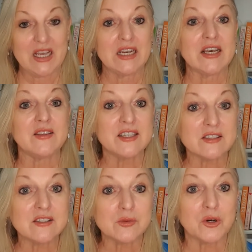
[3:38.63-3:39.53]
Now, this
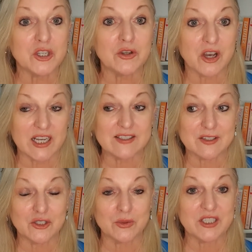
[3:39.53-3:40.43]
is what you guys are
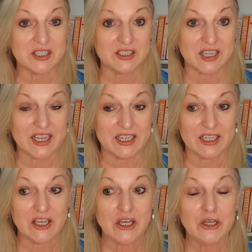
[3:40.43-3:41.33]
doing in dating.
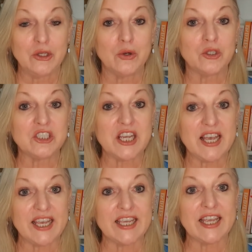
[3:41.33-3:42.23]
You're
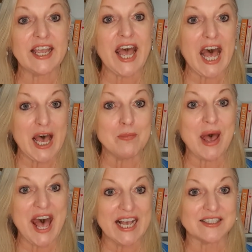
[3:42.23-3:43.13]
taking
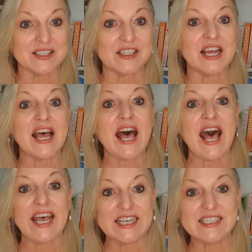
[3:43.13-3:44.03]
haphazard,
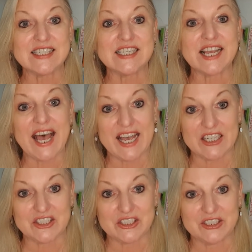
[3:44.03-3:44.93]
hasty
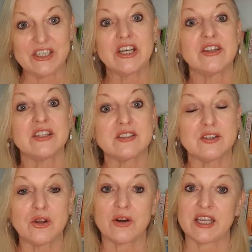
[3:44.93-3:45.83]
action that's
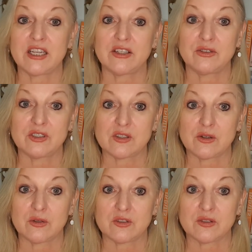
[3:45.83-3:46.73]
not getting you
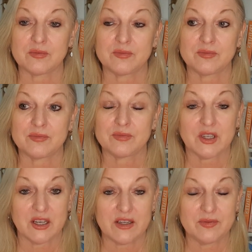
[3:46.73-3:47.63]
results.
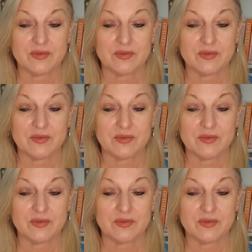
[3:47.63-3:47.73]
Okay?